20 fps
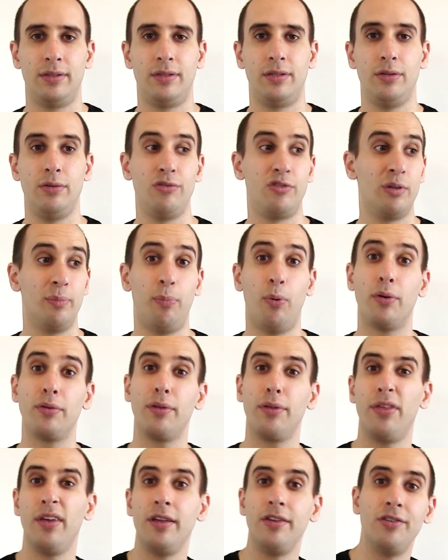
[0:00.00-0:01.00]
to support
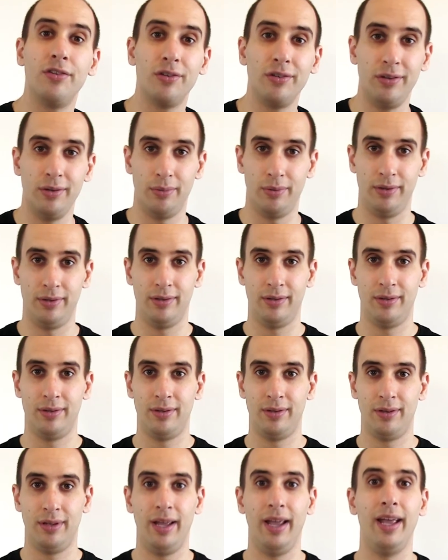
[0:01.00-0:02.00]
the things you're doing
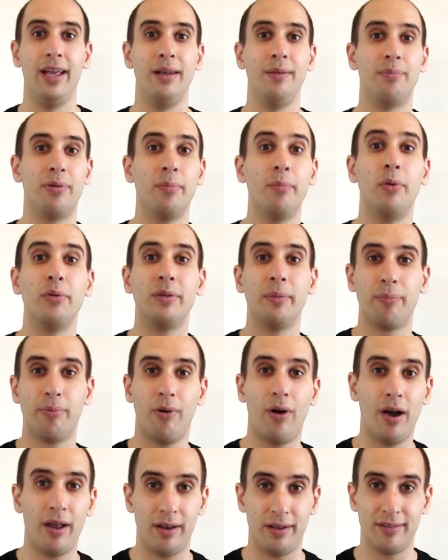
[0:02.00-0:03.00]
and promote the
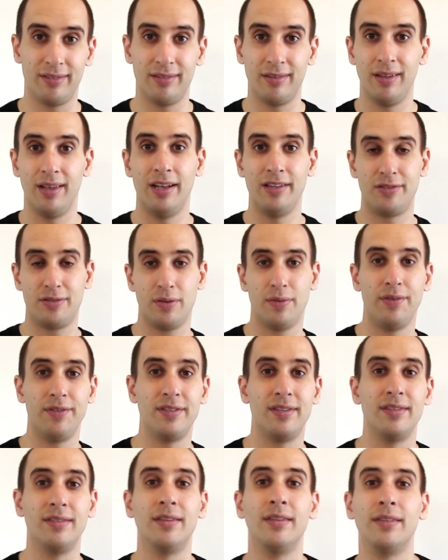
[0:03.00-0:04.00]
products and
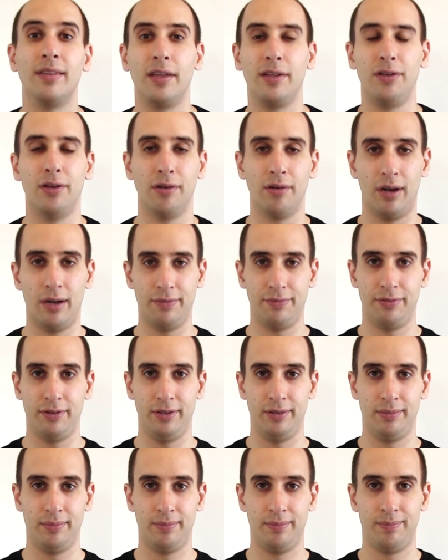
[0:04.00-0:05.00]
services that you're
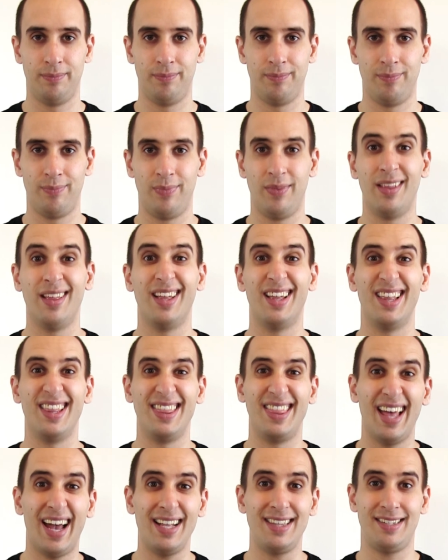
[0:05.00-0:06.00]
offering.
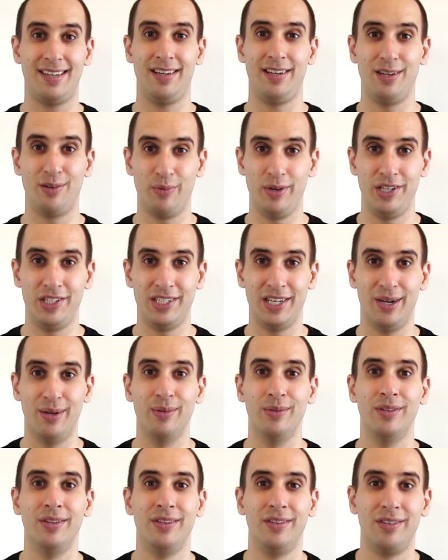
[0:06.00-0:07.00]
That's how you reach
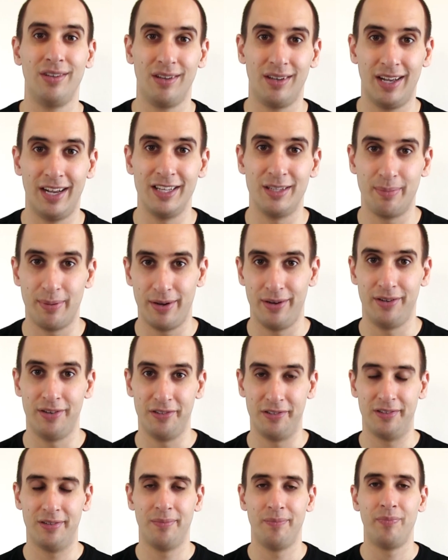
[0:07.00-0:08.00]
out to alliance
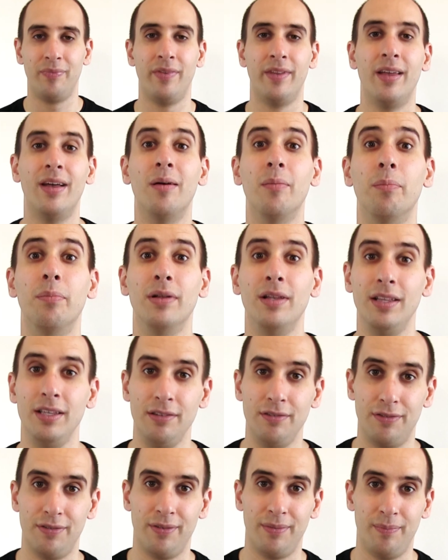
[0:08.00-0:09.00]
partners.
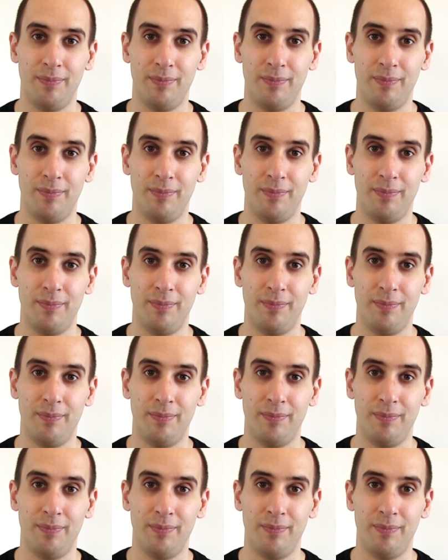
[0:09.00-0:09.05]
Believe.